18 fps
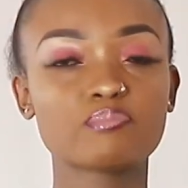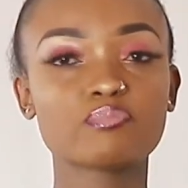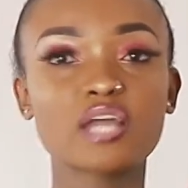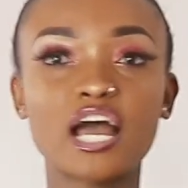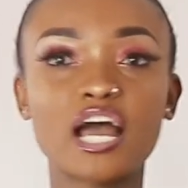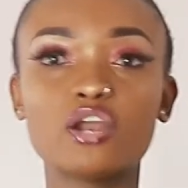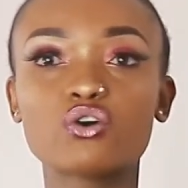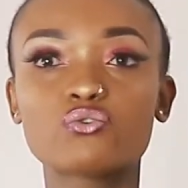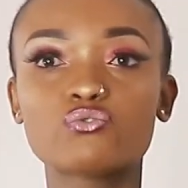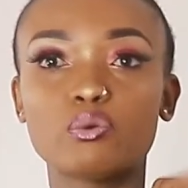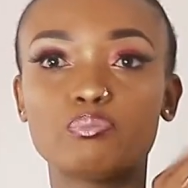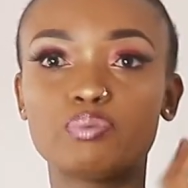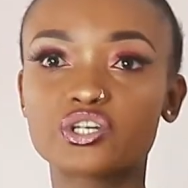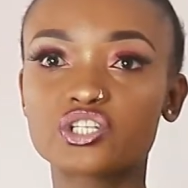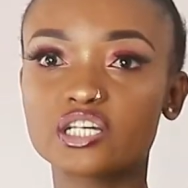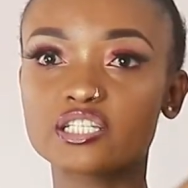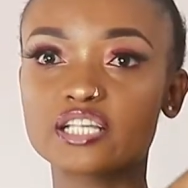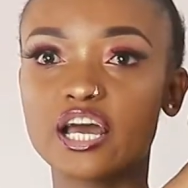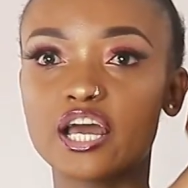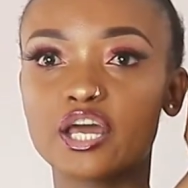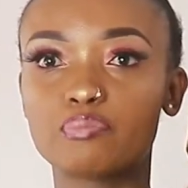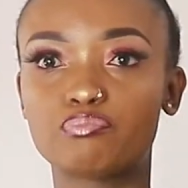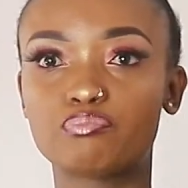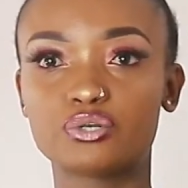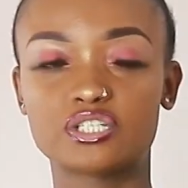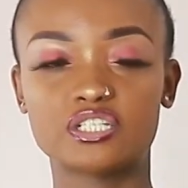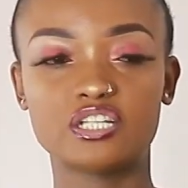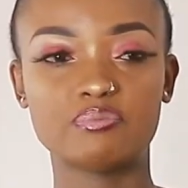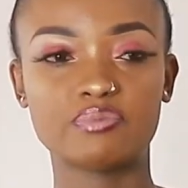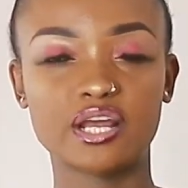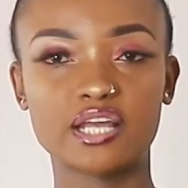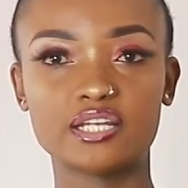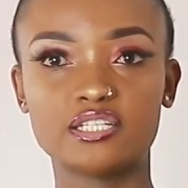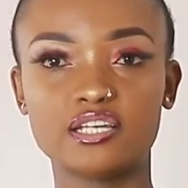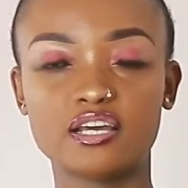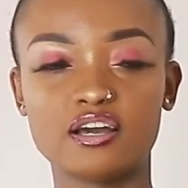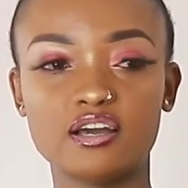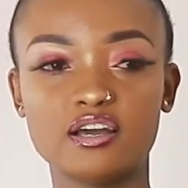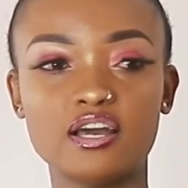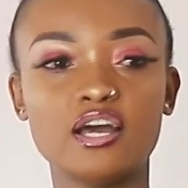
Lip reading: I look for pictures and put them right here.